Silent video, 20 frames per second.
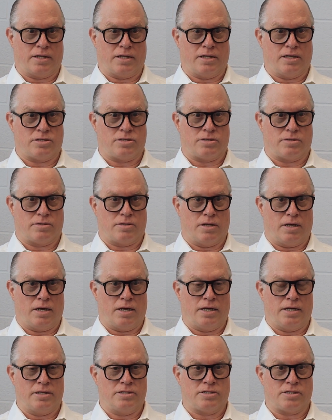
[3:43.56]
this
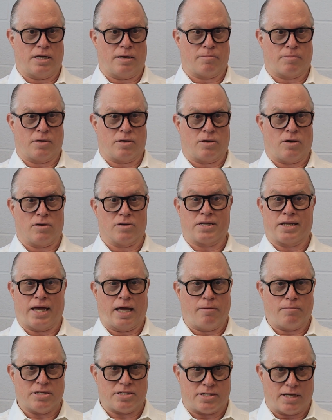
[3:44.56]
enzyme called
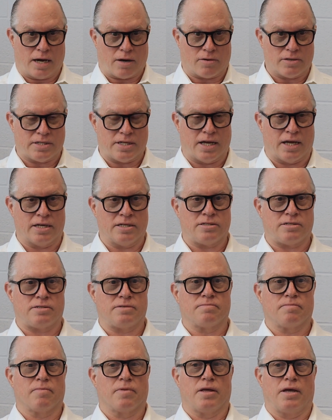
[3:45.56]
gamma
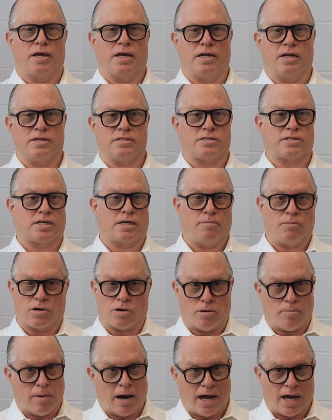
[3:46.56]
secretase and its
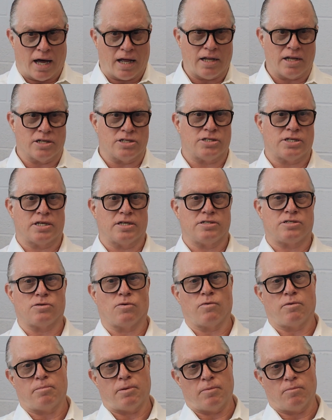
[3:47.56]
chemical biology. So
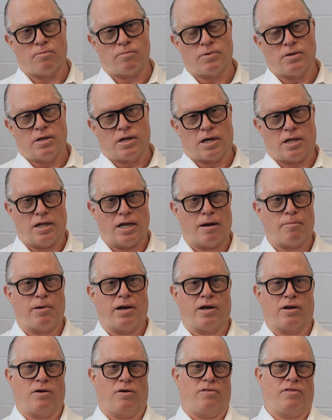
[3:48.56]
we've been
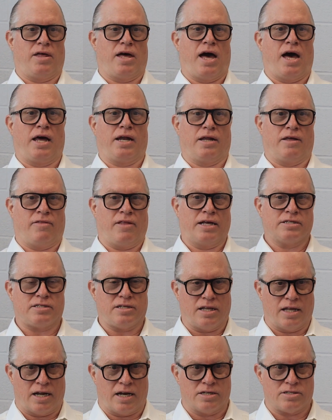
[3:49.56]
collaborating on that, and that's
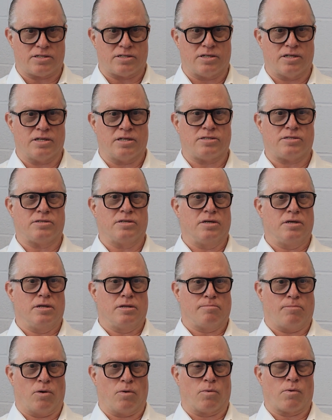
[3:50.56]
led us to this
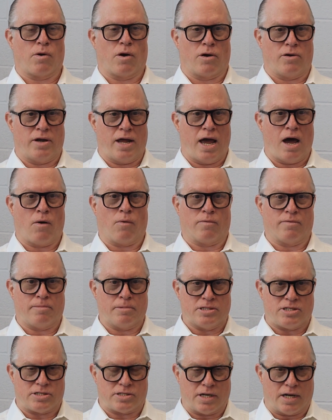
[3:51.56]
point where we are now. We've
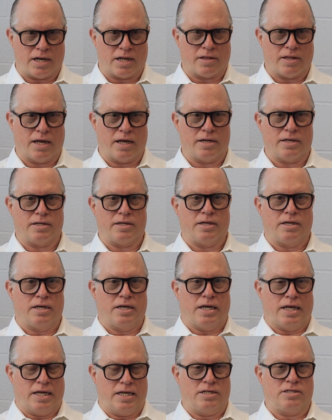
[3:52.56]
been studying that
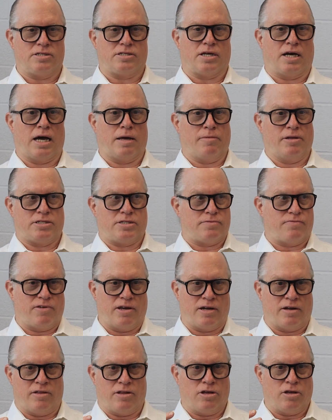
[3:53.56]
enzyme that's
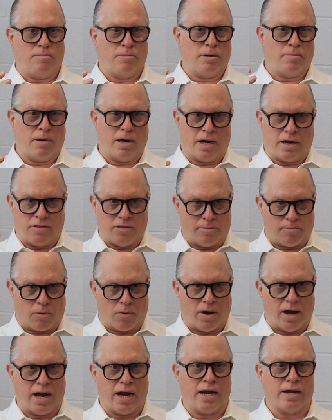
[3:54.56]
found in the human body and the
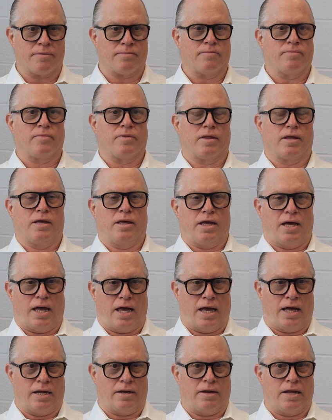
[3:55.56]
brain
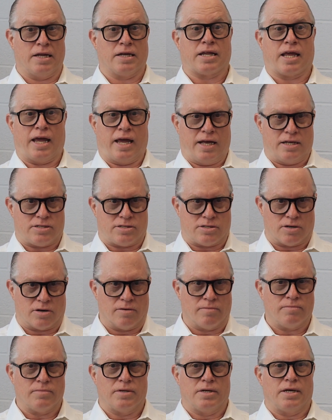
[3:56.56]
and in
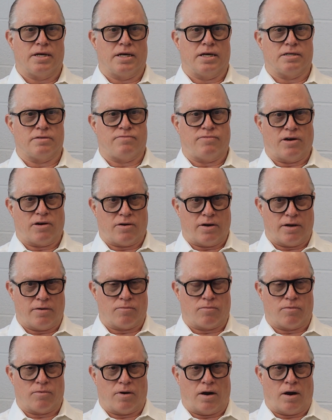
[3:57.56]
cancer, and it's
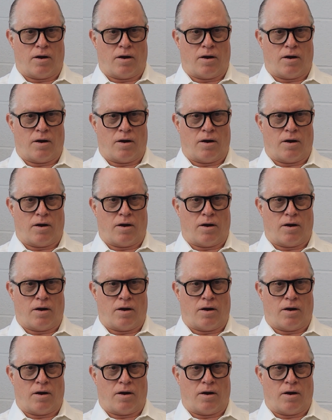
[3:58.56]
very